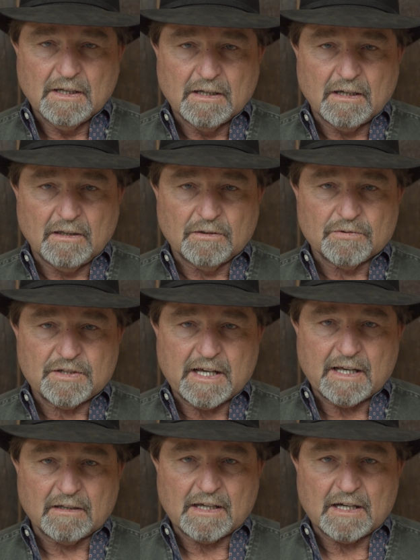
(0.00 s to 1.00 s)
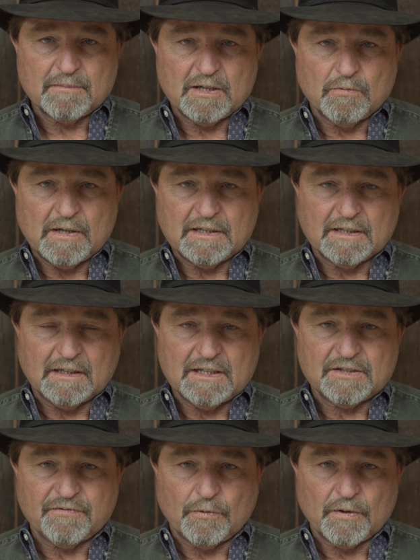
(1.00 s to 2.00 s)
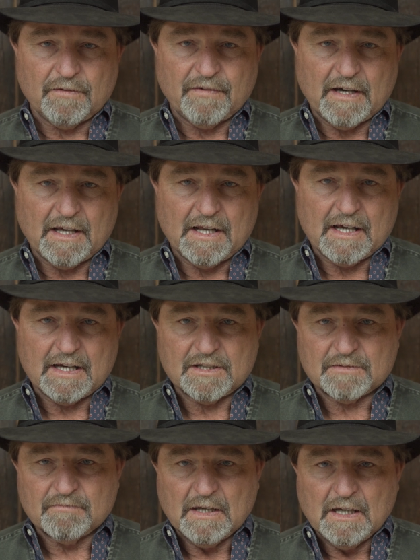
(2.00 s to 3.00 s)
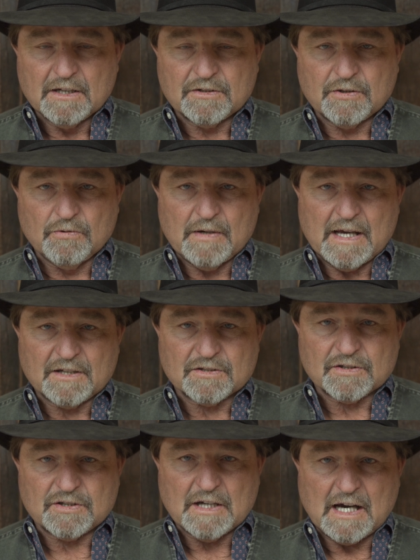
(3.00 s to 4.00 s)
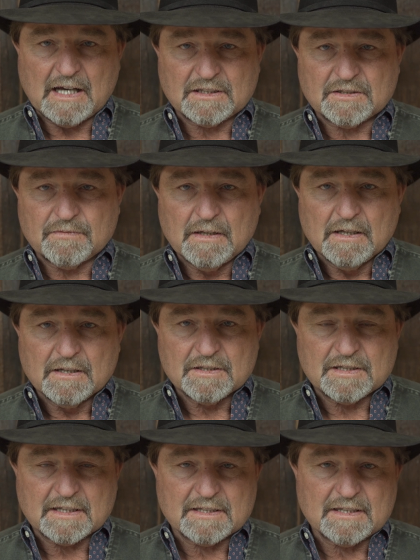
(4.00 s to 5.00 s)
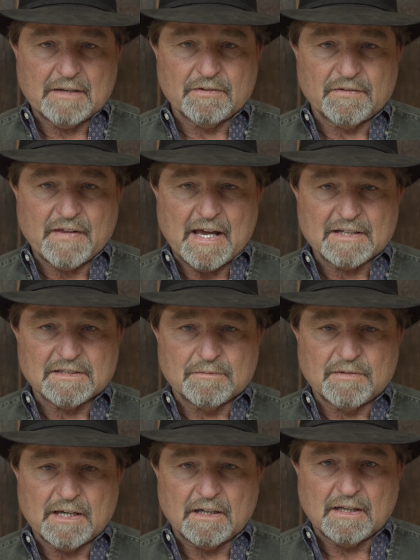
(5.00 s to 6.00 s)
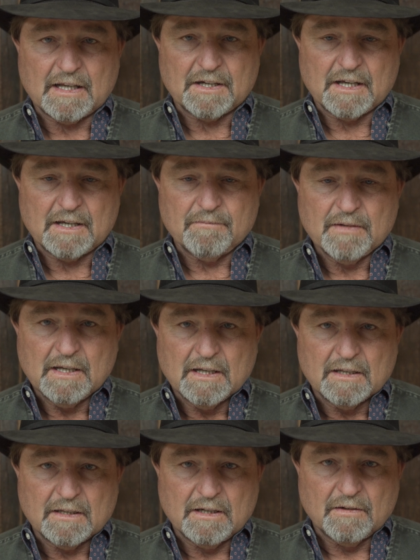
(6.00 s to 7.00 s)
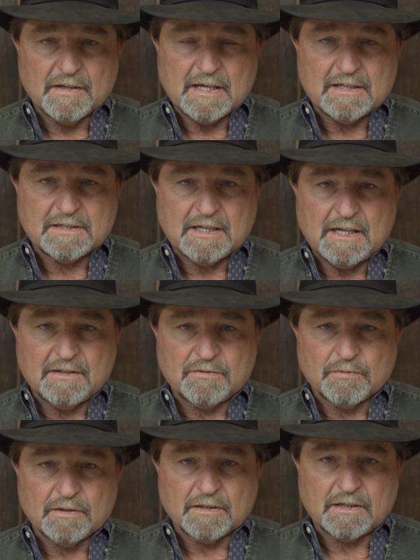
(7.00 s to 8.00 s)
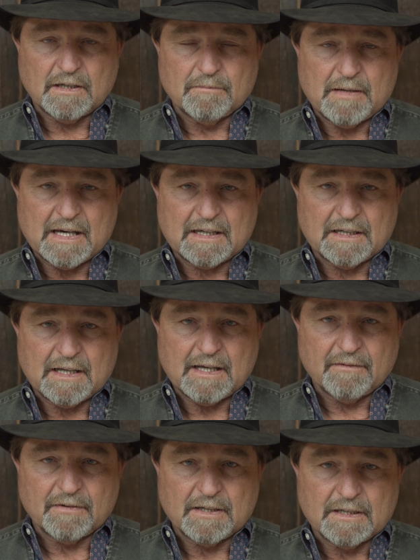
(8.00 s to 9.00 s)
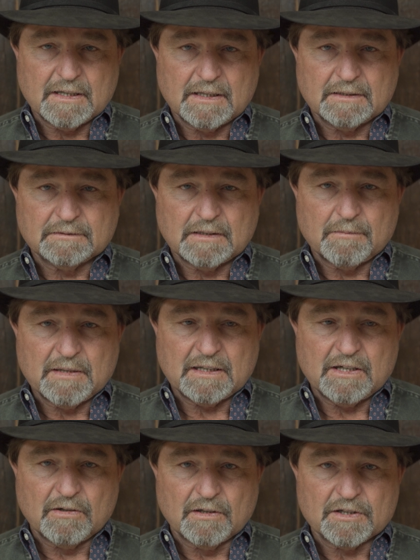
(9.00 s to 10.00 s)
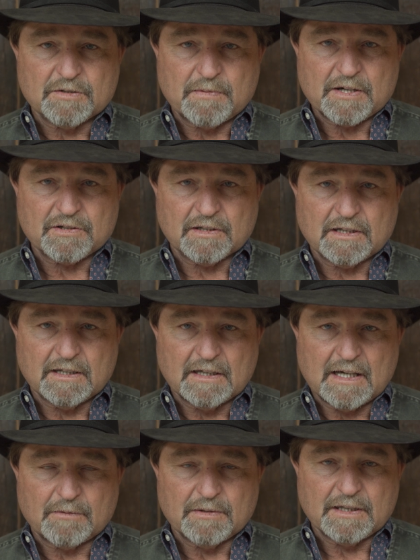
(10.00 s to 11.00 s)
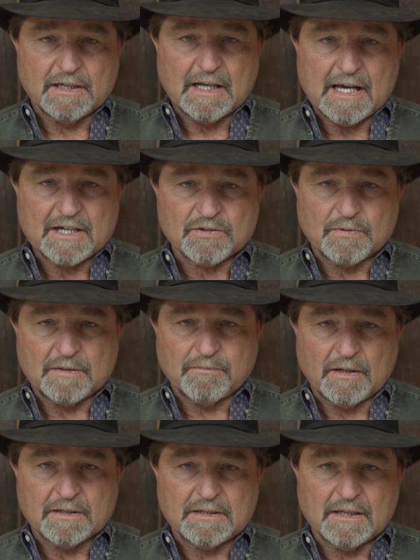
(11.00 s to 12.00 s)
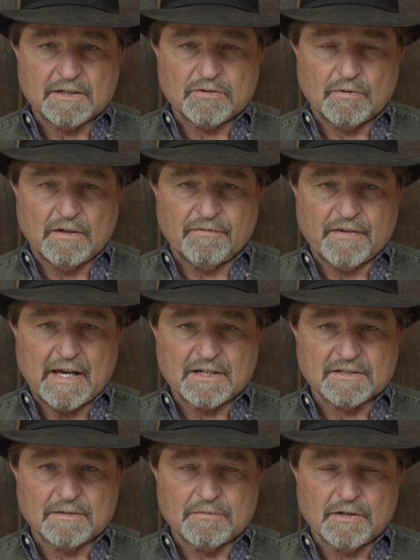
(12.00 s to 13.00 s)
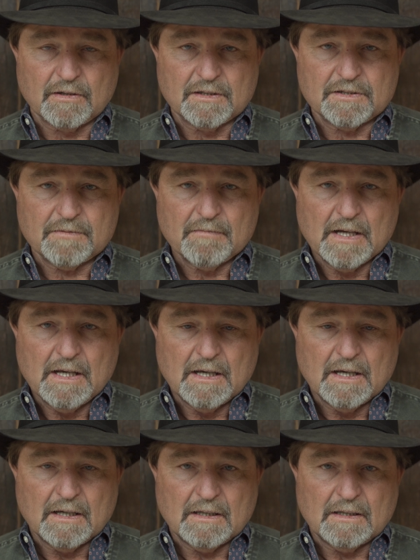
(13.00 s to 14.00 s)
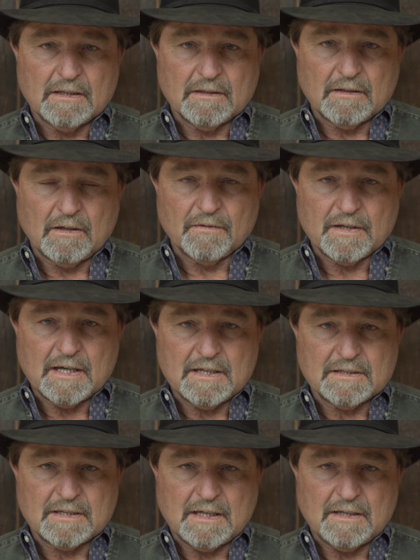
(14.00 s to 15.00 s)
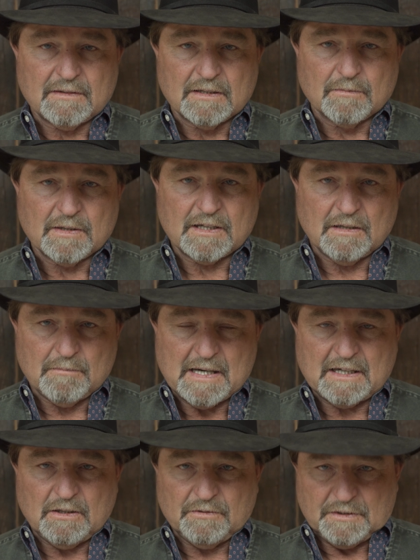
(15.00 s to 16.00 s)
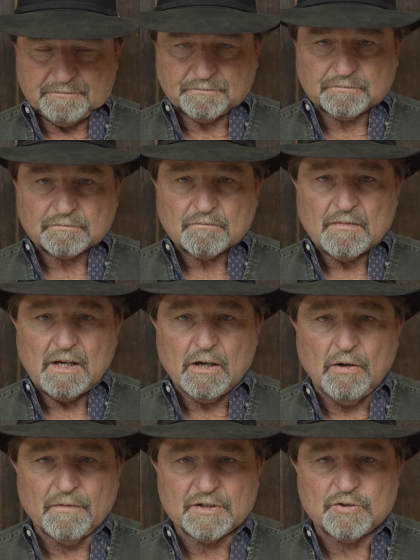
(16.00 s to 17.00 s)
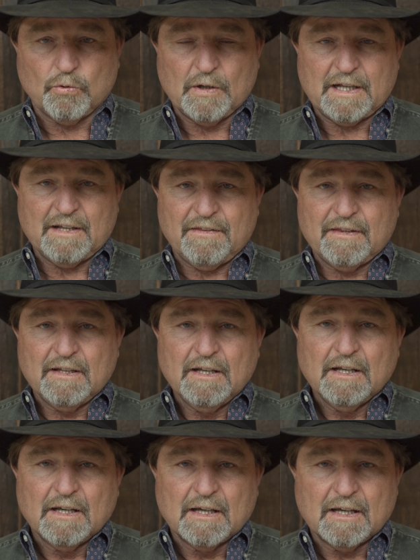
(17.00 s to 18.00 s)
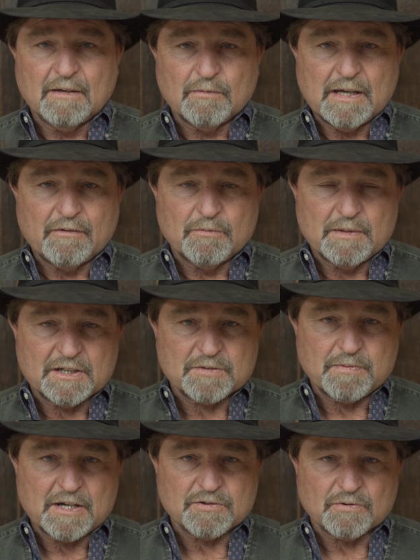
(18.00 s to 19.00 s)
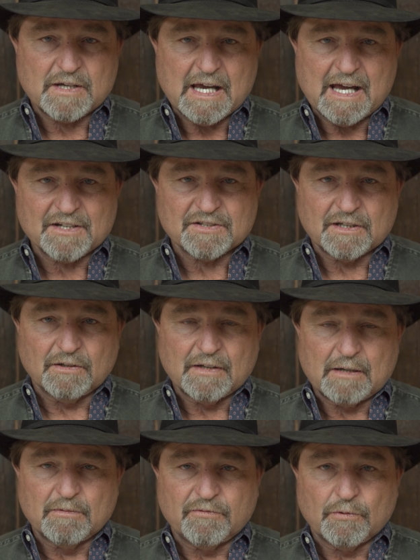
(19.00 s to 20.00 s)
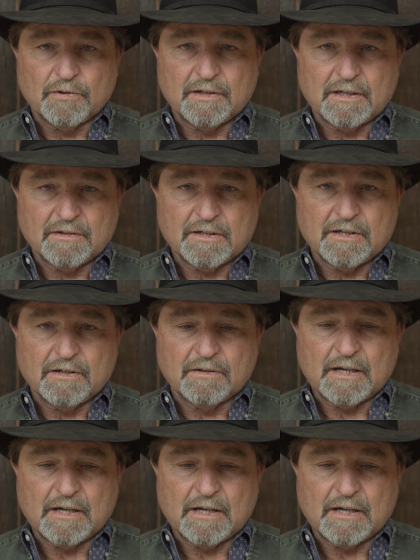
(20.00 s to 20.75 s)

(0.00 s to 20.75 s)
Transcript: All those cattle got to be weaned at least 45 days, 2 rounds of shots, 7,000 of them cattle that day. Then on the 18th, we're going to come back and have a big yearling special again like we did last week, probably 12,000 of them yearlings on the 18th. And then we come back on the 20th, and we have a big special cow sale there before the end of the year.